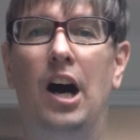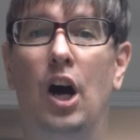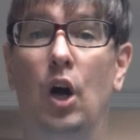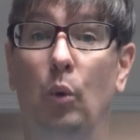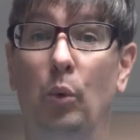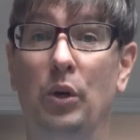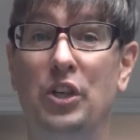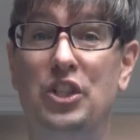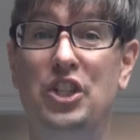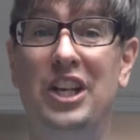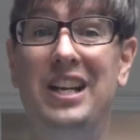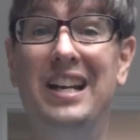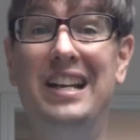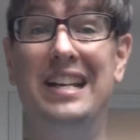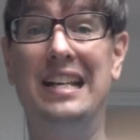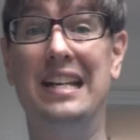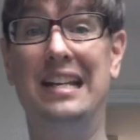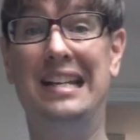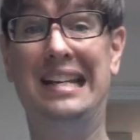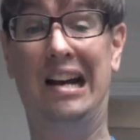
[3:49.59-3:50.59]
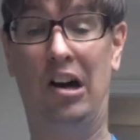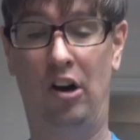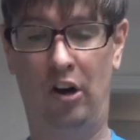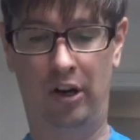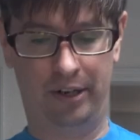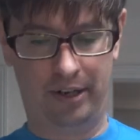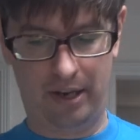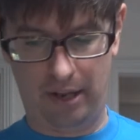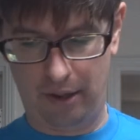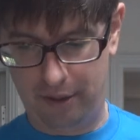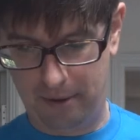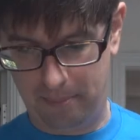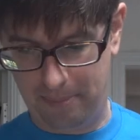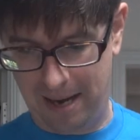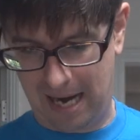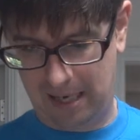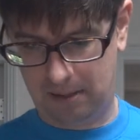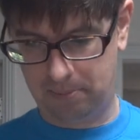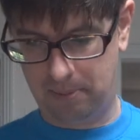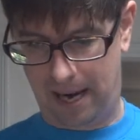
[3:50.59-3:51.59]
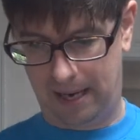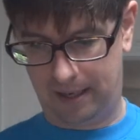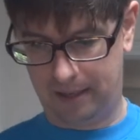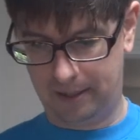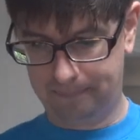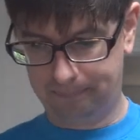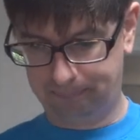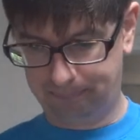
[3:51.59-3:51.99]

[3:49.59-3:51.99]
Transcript: rigidity on the backpack.